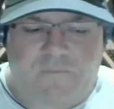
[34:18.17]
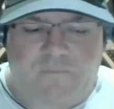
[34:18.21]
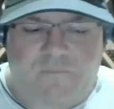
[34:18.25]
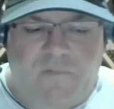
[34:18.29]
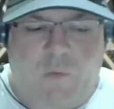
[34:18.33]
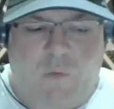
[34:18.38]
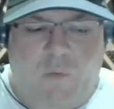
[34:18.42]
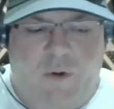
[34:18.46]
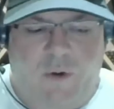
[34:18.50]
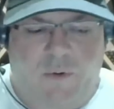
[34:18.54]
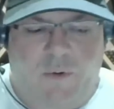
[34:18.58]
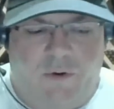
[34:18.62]

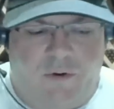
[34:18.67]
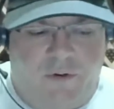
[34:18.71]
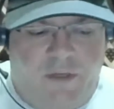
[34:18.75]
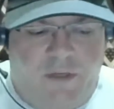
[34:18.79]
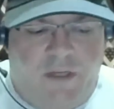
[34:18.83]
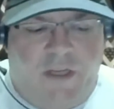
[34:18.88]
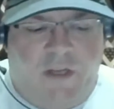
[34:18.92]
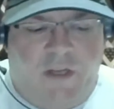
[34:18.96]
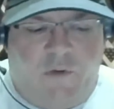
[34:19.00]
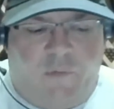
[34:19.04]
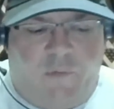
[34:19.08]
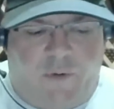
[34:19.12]
we were
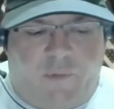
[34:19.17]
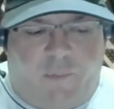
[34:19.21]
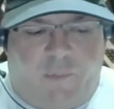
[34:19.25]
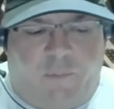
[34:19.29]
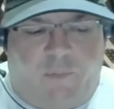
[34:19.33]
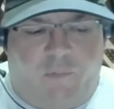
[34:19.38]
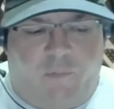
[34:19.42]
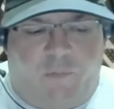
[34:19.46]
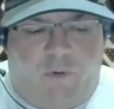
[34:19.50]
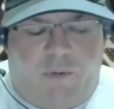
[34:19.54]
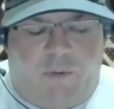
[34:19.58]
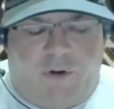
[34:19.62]
we were
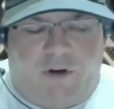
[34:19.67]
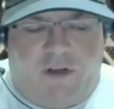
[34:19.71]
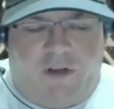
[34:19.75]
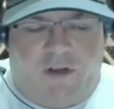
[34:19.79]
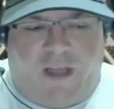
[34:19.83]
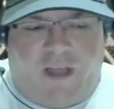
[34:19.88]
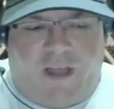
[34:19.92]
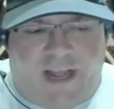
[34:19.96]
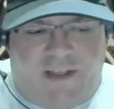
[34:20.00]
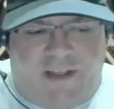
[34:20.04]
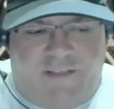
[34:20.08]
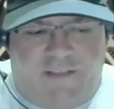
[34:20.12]
we were
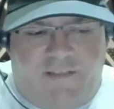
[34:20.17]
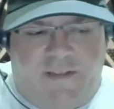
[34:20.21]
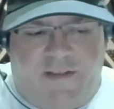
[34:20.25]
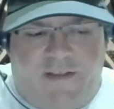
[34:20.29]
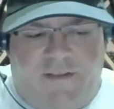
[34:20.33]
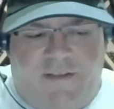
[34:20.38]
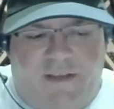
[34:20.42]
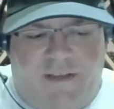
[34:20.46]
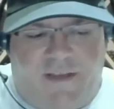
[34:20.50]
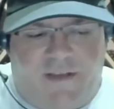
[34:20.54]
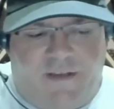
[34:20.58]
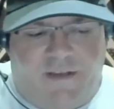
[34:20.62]
glad that
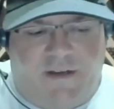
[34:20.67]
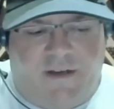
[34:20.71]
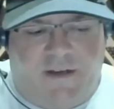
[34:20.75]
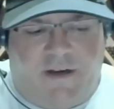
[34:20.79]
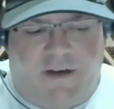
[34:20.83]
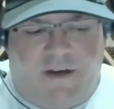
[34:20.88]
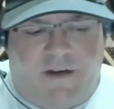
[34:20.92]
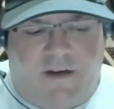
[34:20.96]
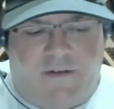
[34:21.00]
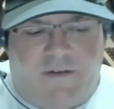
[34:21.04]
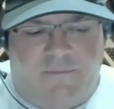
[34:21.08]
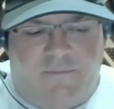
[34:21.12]
the
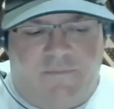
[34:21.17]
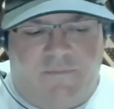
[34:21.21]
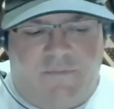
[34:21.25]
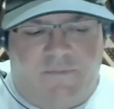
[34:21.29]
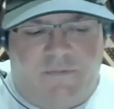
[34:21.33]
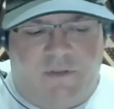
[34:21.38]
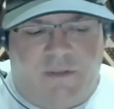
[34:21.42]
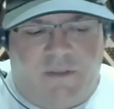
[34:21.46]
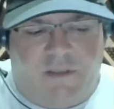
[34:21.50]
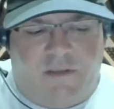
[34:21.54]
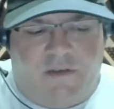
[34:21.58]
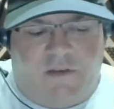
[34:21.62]
uh,
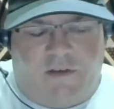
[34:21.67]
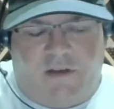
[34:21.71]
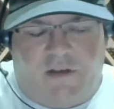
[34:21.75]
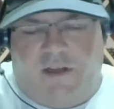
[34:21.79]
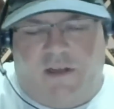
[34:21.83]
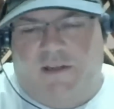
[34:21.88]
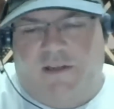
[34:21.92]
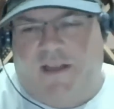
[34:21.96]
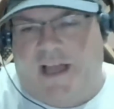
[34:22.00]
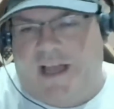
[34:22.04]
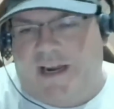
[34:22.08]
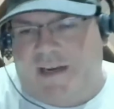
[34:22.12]

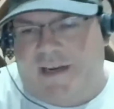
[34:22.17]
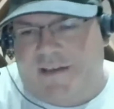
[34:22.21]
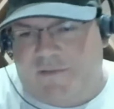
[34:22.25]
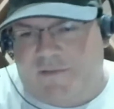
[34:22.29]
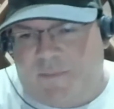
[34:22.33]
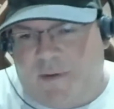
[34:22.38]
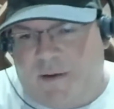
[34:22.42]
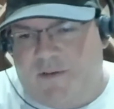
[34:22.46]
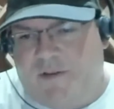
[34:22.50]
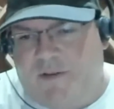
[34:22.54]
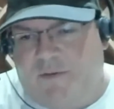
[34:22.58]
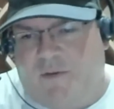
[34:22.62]
glad is
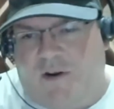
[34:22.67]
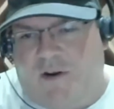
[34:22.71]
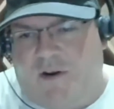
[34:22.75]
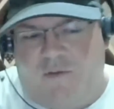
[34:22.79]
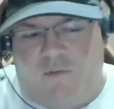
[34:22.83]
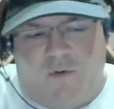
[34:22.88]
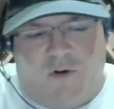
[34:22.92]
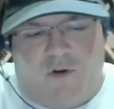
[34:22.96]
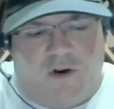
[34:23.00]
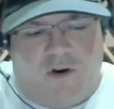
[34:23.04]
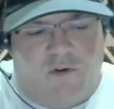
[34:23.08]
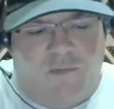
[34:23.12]
maybe the
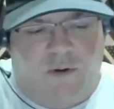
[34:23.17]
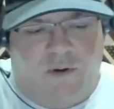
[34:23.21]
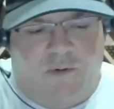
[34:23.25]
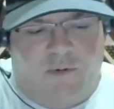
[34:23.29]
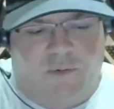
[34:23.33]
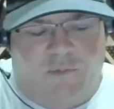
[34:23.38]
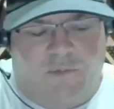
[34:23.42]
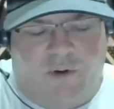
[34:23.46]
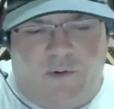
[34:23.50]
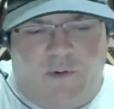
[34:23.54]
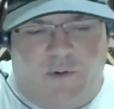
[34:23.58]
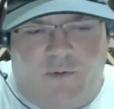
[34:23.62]
wrong word. We
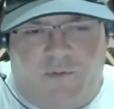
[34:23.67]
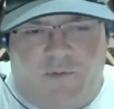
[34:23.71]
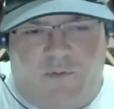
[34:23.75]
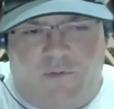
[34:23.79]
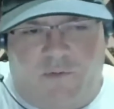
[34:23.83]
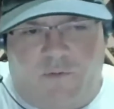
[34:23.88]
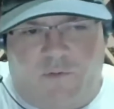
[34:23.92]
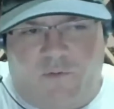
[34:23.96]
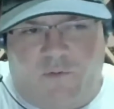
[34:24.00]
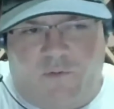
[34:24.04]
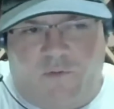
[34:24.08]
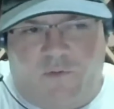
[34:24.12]
were we were
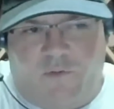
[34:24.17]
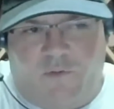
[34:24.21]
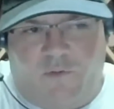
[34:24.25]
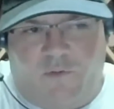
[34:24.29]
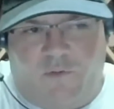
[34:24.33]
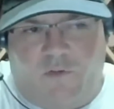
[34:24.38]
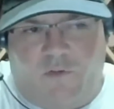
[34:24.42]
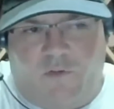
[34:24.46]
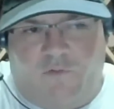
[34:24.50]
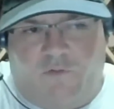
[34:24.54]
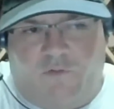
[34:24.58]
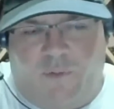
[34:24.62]

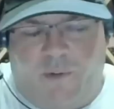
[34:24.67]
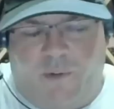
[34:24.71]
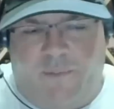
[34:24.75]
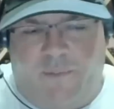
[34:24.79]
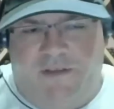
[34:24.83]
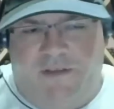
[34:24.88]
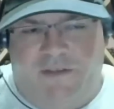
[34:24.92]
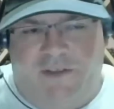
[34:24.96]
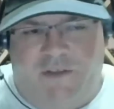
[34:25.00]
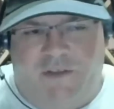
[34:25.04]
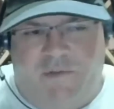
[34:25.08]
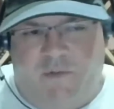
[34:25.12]
from a
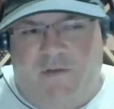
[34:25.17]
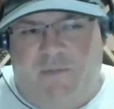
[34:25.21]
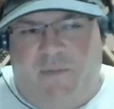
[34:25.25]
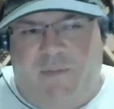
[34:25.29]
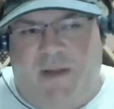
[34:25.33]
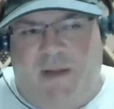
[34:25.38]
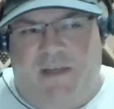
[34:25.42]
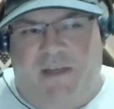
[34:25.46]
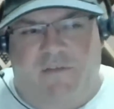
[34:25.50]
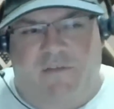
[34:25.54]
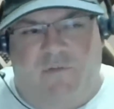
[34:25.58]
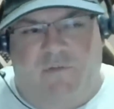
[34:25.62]
business
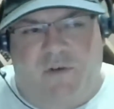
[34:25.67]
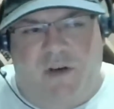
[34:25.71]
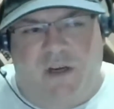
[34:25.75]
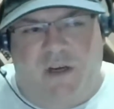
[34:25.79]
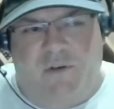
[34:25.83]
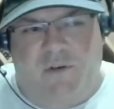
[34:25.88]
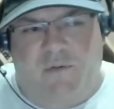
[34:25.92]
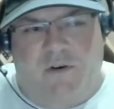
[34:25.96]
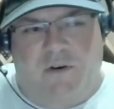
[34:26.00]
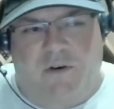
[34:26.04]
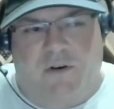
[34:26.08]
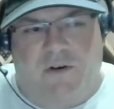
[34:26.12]
perspective we
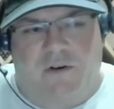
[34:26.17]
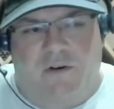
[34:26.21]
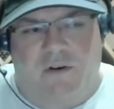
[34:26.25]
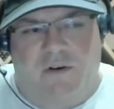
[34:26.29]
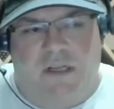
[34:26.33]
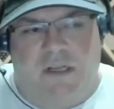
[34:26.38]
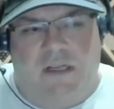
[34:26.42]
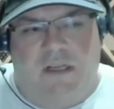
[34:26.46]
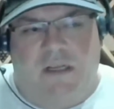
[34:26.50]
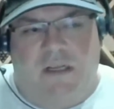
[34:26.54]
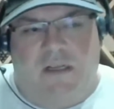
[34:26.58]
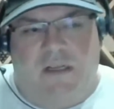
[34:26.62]
were
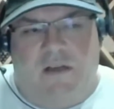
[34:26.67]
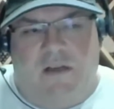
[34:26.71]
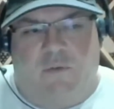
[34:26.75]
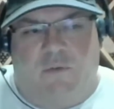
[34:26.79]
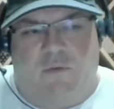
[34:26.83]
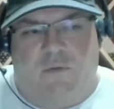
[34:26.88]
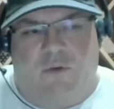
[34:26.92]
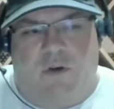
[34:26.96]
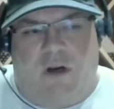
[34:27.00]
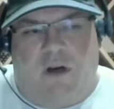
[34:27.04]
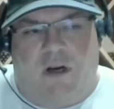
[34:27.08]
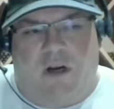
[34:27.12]

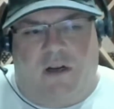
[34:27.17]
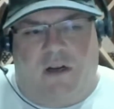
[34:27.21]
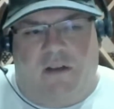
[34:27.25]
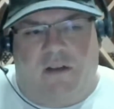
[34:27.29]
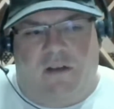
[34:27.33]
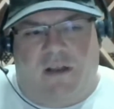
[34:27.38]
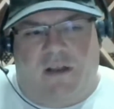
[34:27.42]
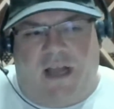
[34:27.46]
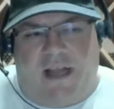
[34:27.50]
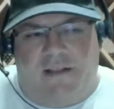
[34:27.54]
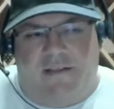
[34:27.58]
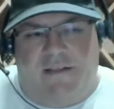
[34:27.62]
uh,
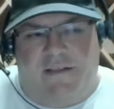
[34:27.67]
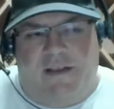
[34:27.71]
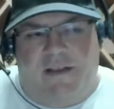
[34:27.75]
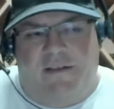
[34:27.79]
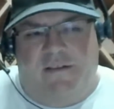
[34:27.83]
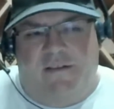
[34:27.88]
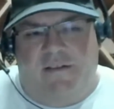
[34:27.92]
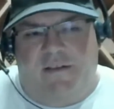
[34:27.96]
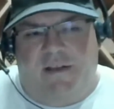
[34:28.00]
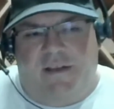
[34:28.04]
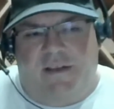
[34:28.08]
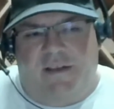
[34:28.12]
glad that
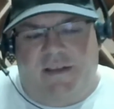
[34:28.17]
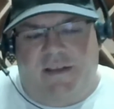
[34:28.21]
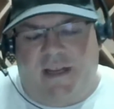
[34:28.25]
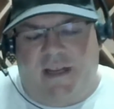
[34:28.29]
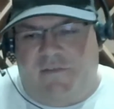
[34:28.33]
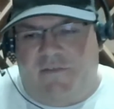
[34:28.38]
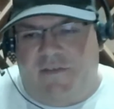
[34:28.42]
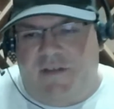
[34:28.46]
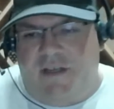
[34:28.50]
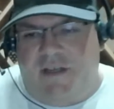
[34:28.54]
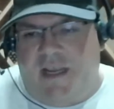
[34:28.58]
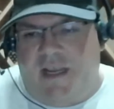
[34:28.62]
that the
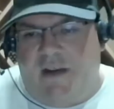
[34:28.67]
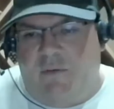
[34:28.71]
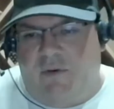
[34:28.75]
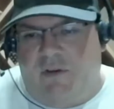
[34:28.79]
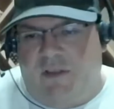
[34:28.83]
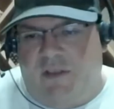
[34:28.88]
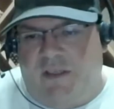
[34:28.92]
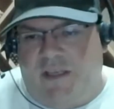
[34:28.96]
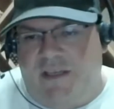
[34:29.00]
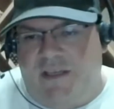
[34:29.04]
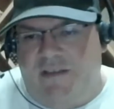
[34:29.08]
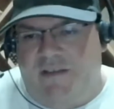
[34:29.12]
FDA
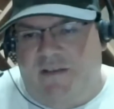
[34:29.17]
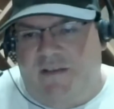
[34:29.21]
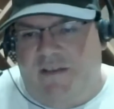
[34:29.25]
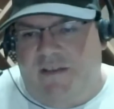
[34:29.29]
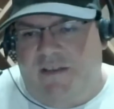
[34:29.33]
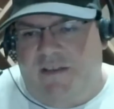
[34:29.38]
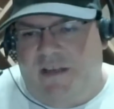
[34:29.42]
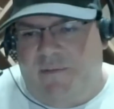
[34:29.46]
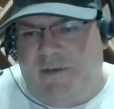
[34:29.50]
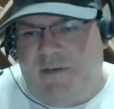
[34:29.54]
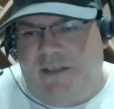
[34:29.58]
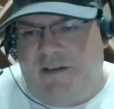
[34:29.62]
released the
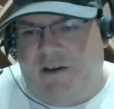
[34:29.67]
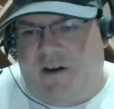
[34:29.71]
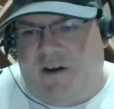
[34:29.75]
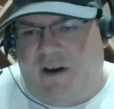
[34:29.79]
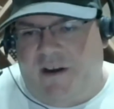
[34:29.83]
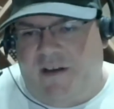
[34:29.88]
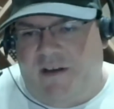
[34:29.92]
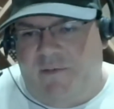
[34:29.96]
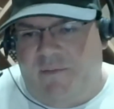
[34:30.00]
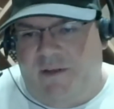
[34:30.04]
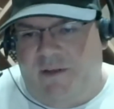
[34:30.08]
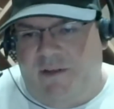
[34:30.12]
deeming
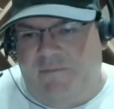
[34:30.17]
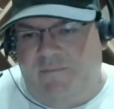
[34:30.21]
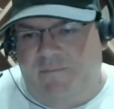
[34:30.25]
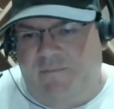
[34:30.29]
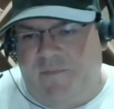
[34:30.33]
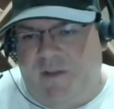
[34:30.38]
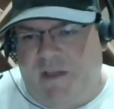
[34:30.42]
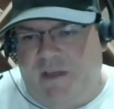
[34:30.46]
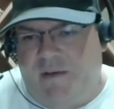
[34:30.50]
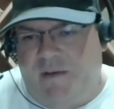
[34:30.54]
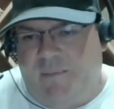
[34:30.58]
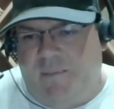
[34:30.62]
document
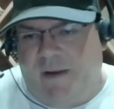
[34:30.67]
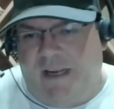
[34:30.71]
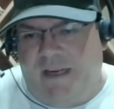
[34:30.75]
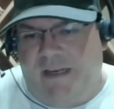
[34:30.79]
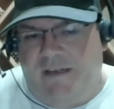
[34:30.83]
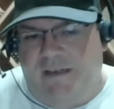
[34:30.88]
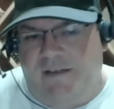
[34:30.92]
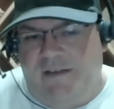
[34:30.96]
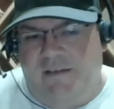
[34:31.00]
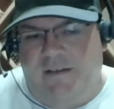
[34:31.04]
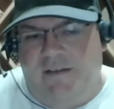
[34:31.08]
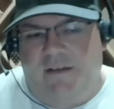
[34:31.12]
in
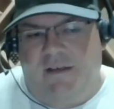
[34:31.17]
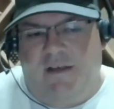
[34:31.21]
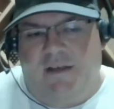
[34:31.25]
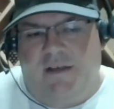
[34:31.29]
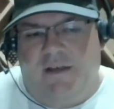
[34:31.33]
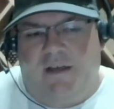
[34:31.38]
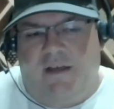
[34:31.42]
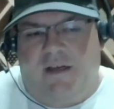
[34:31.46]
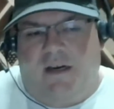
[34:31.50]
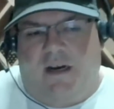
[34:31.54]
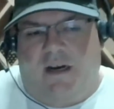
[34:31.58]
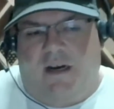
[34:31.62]
May.
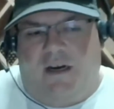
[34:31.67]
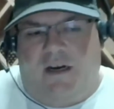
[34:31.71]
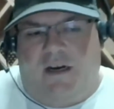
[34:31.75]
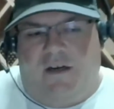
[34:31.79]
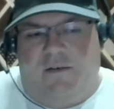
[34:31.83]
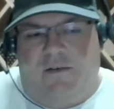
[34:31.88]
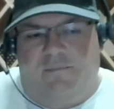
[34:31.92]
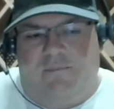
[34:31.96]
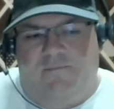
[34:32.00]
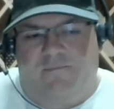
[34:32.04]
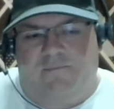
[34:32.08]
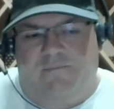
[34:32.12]

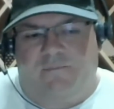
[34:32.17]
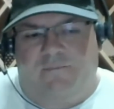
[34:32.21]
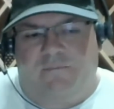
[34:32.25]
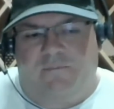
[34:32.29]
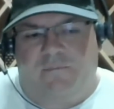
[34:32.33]
Um,